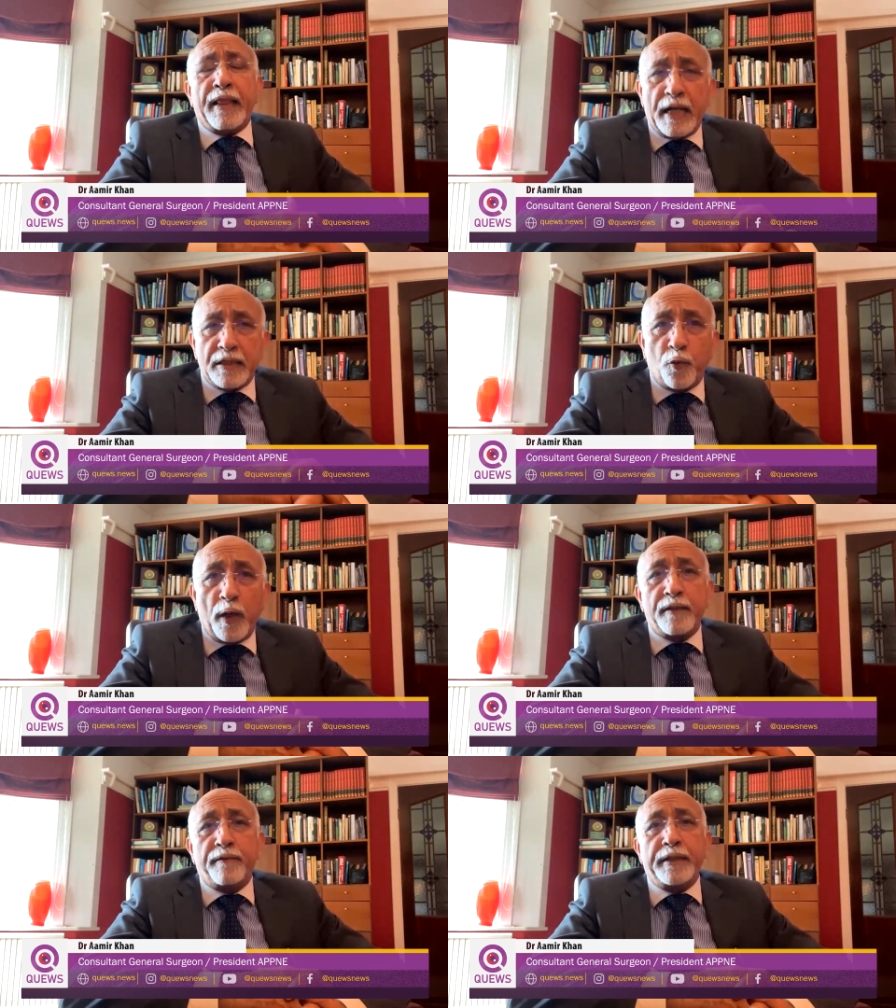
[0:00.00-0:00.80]
And
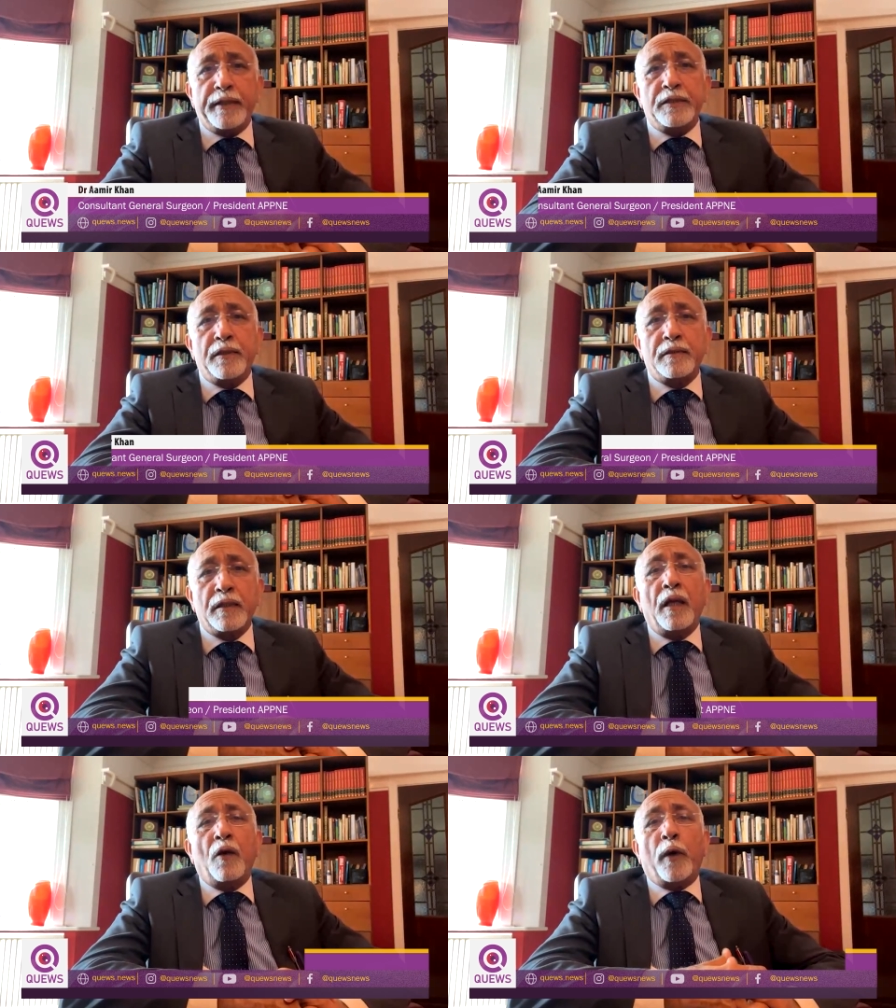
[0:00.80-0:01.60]
that's one of the
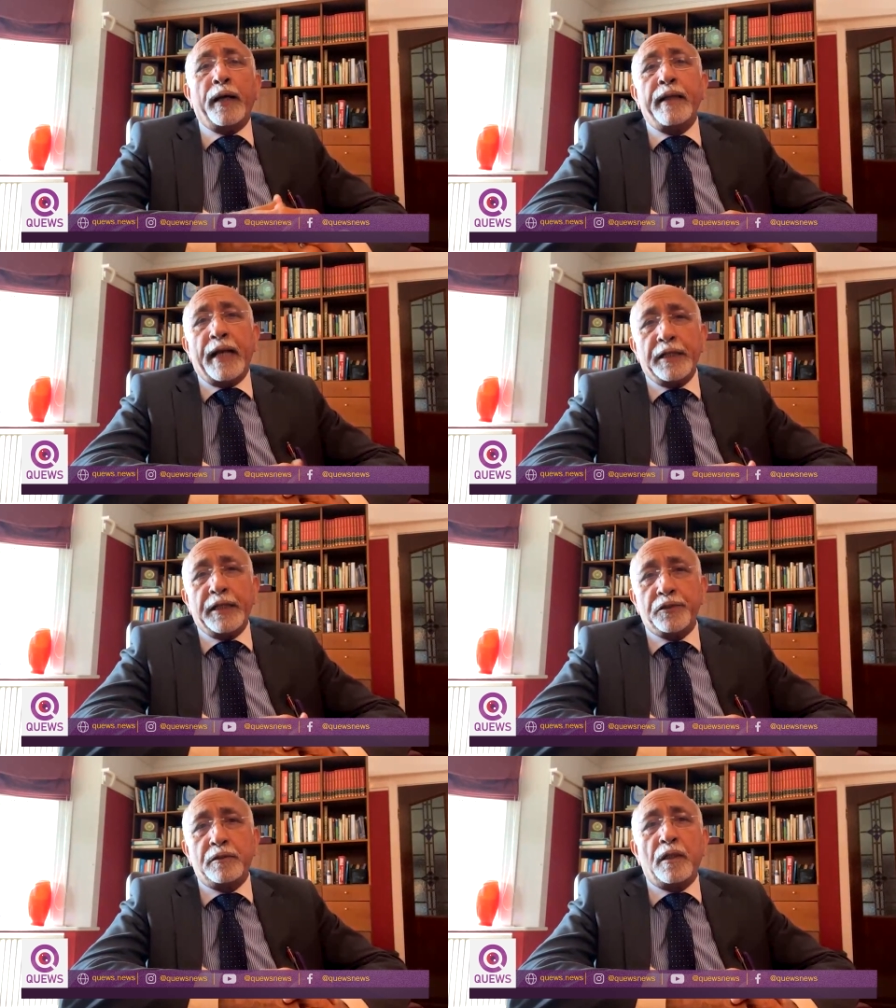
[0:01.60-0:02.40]
reasons why
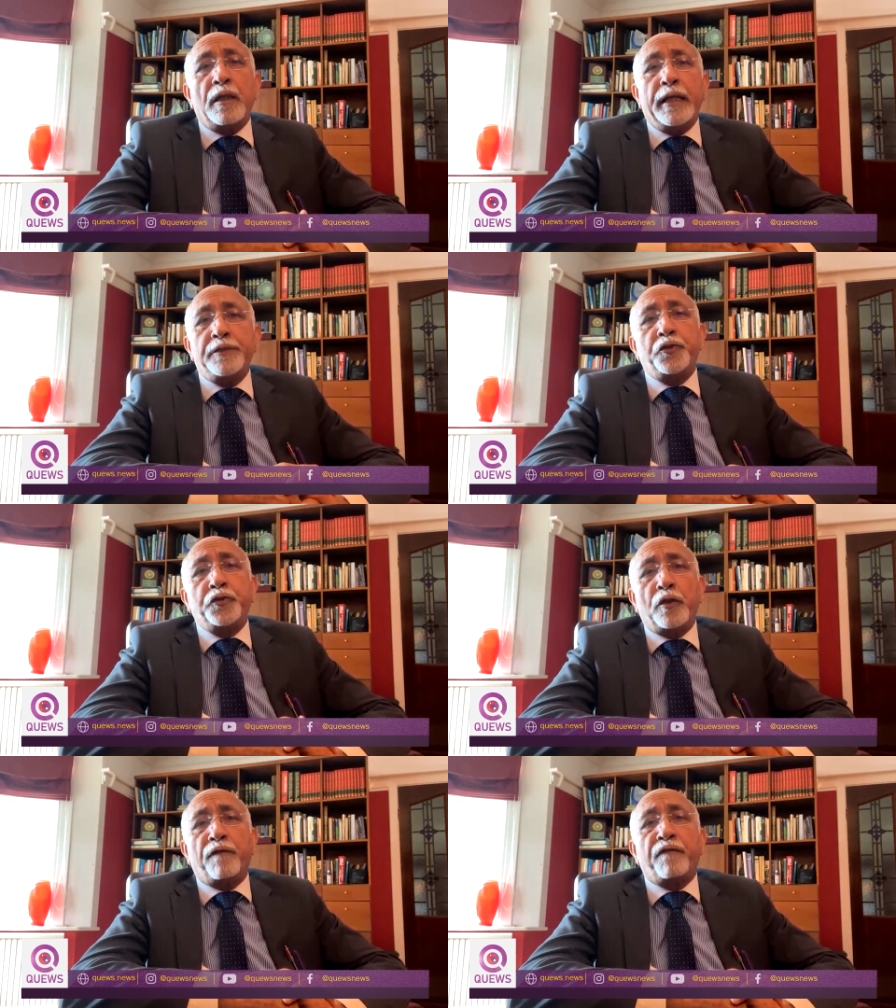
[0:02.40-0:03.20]
National
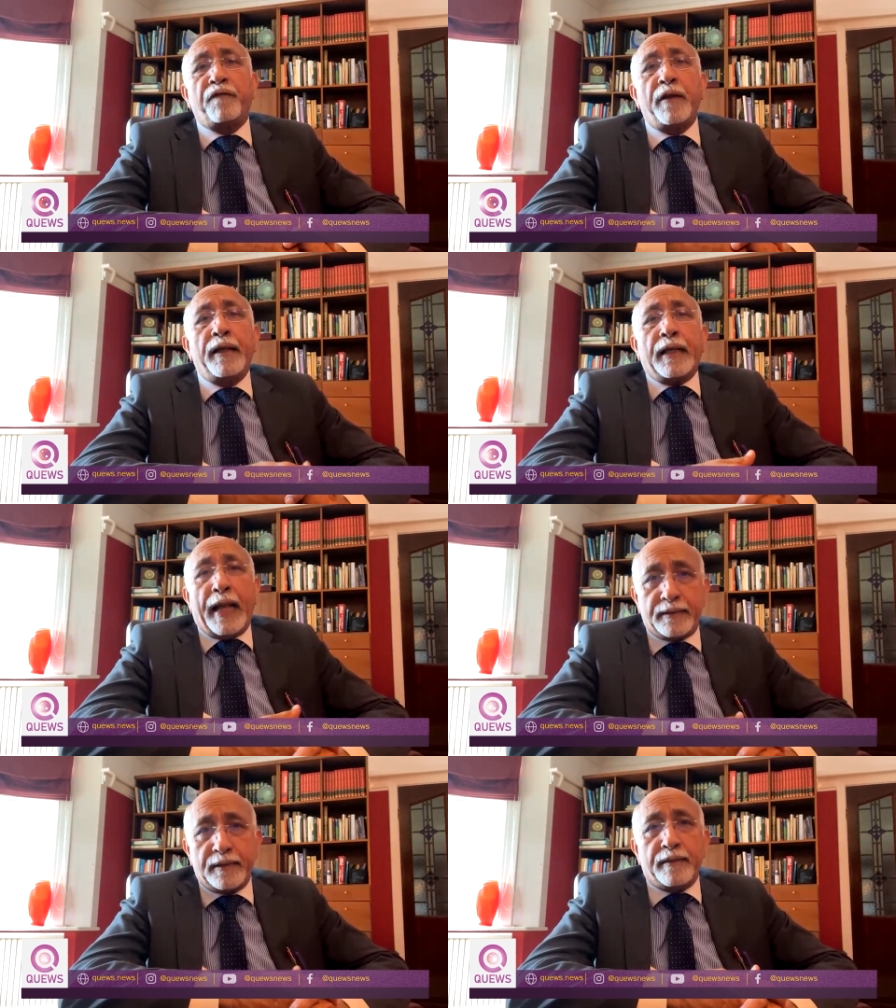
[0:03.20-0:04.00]
Institute of
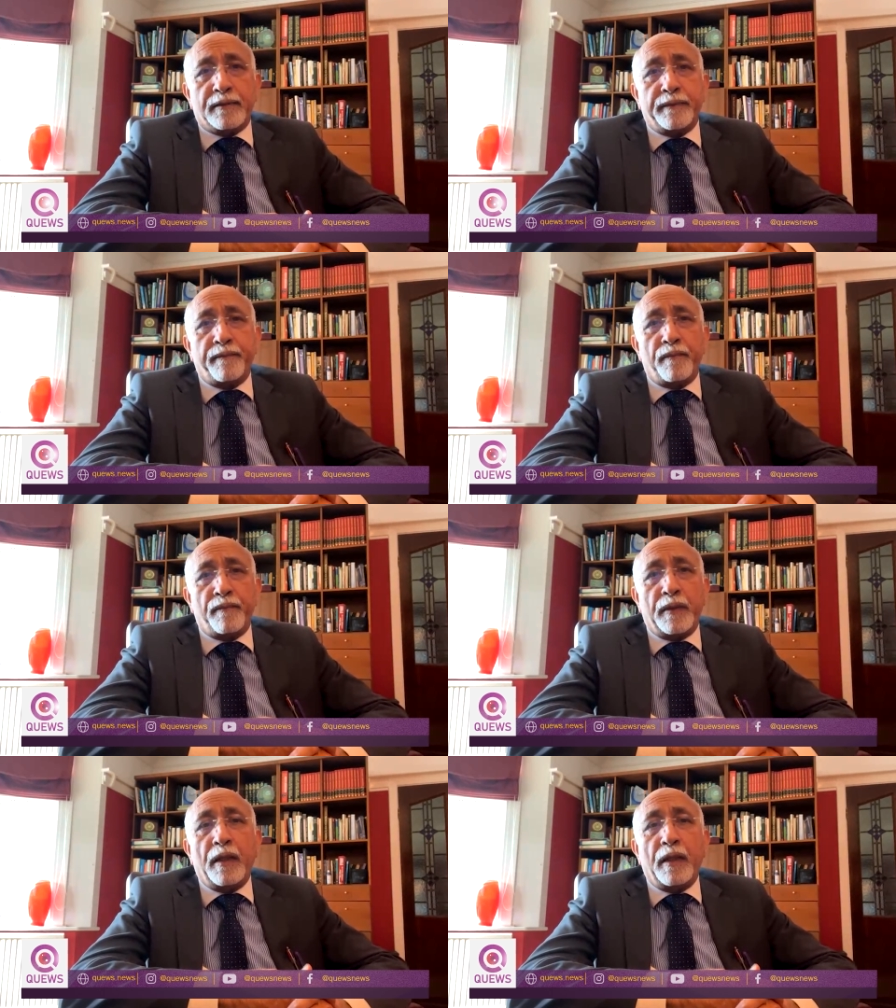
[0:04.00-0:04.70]
Clinical Excellence